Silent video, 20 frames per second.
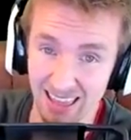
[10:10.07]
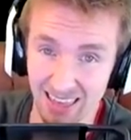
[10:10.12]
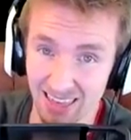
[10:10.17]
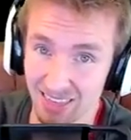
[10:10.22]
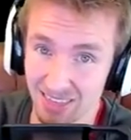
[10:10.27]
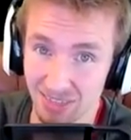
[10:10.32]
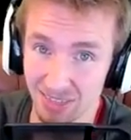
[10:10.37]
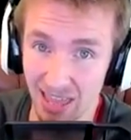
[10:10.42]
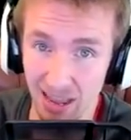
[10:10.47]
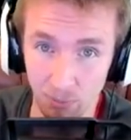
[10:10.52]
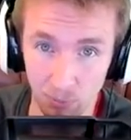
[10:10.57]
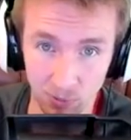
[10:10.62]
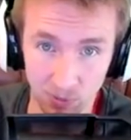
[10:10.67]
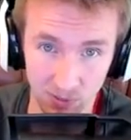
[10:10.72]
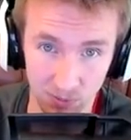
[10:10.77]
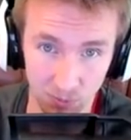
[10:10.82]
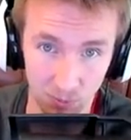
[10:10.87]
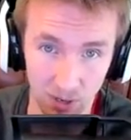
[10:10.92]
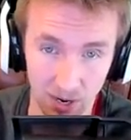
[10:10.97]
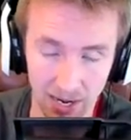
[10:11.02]
That
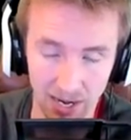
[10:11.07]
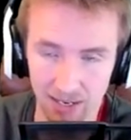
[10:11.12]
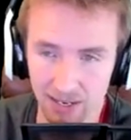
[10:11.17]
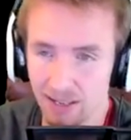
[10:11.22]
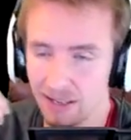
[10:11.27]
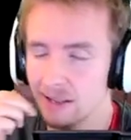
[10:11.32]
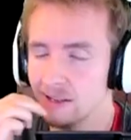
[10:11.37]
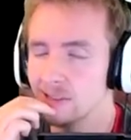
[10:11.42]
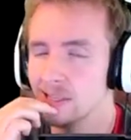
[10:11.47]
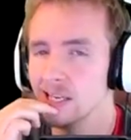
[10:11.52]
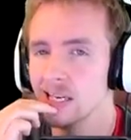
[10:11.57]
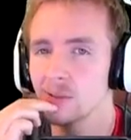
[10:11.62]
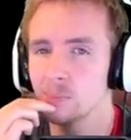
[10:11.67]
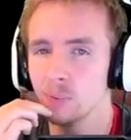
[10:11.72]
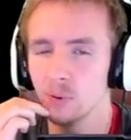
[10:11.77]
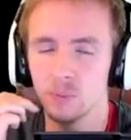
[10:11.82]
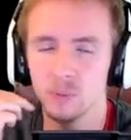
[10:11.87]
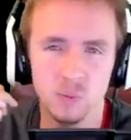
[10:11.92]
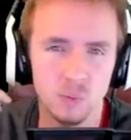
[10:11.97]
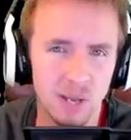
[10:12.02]
wasn't right. The other
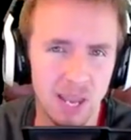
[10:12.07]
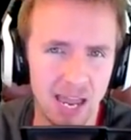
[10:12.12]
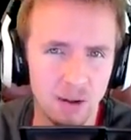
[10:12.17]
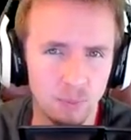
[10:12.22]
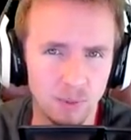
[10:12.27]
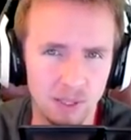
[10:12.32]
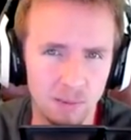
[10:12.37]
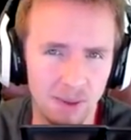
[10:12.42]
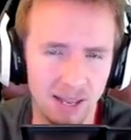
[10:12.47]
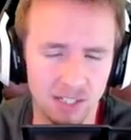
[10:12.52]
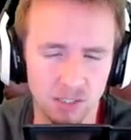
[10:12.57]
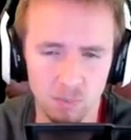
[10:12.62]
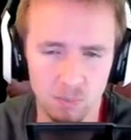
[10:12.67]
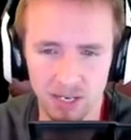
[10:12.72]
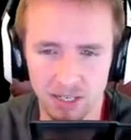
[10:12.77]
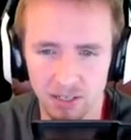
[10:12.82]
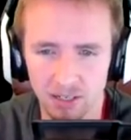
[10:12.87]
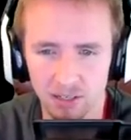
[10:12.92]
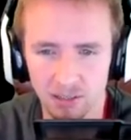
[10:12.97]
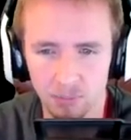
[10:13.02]
problems we had with the
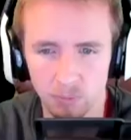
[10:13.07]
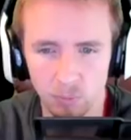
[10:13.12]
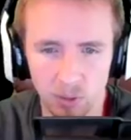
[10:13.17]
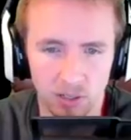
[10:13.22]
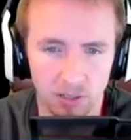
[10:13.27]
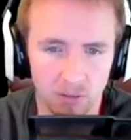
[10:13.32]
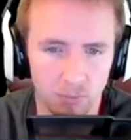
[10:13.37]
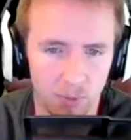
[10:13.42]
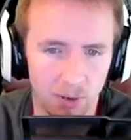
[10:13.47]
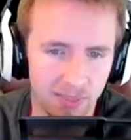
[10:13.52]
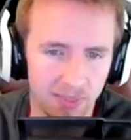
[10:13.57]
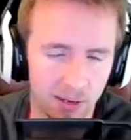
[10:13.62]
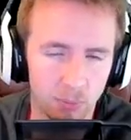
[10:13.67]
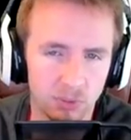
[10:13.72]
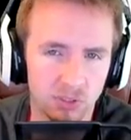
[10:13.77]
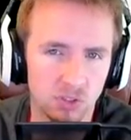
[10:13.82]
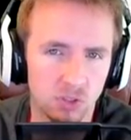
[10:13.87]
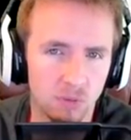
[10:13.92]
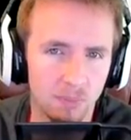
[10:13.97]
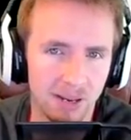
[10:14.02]
matchmaker were when there were
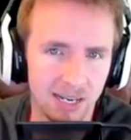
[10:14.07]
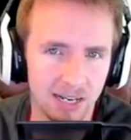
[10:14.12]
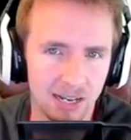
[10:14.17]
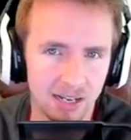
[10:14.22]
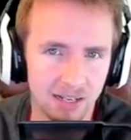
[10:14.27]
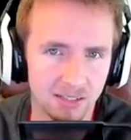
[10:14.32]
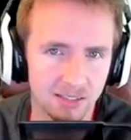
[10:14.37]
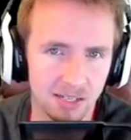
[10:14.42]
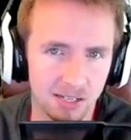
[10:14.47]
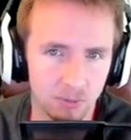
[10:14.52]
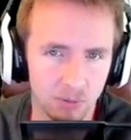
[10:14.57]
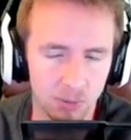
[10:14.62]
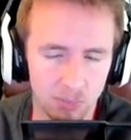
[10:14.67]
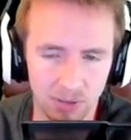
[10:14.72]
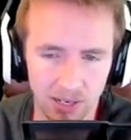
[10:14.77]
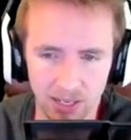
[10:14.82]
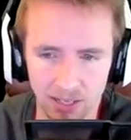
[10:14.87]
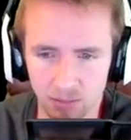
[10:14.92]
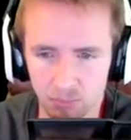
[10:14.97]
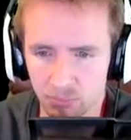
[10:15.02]
too many artillery
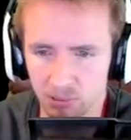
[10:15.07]
playing,